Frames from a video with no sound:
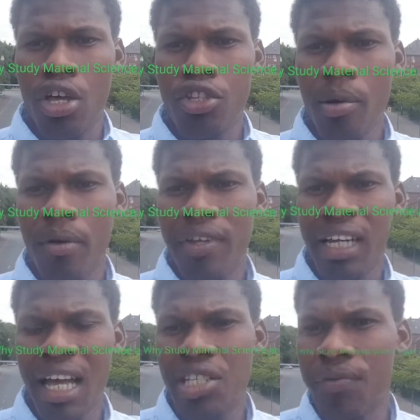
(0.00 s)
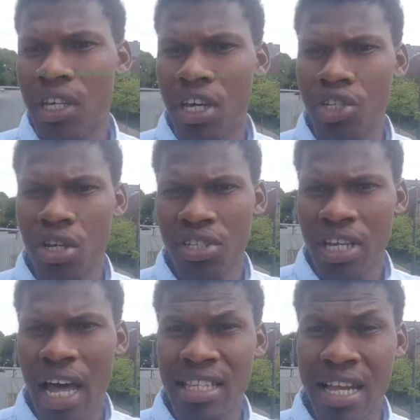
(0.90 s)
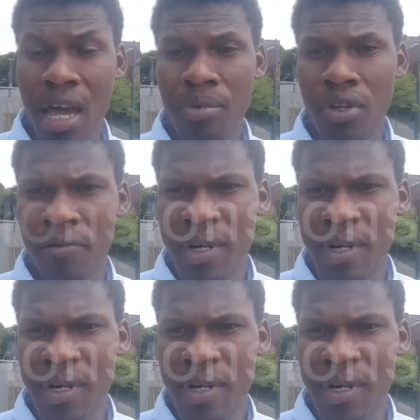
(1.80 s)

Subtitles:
some of the classifications and types of